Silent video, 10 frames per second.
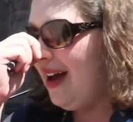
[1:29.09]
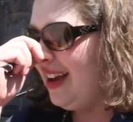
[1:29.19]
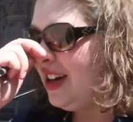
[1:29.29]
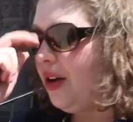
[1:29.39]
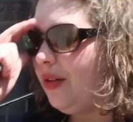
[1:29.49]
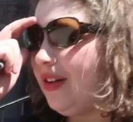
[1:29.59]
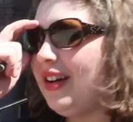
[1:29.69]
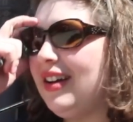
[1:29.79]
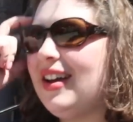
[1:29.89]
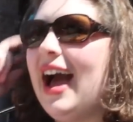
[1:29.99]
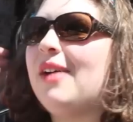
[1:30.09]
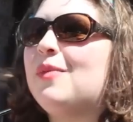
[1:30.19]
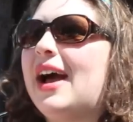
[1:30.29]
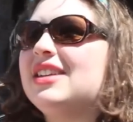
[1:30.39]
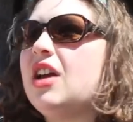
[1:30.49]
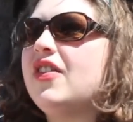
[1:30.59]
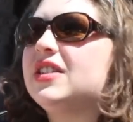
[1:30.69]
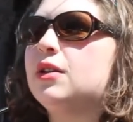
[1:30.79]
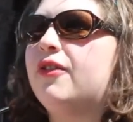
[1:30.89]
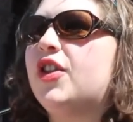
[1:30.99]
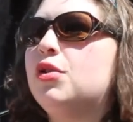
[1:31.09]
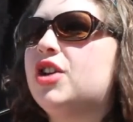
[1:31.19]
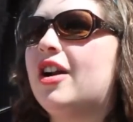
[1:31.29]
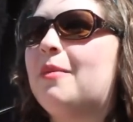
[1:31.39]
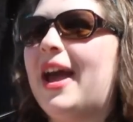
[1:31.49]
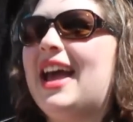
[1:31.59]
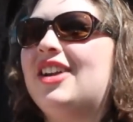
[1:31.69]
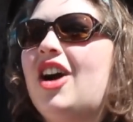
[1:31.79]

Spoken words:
You know, I saw this little flowchart in my head.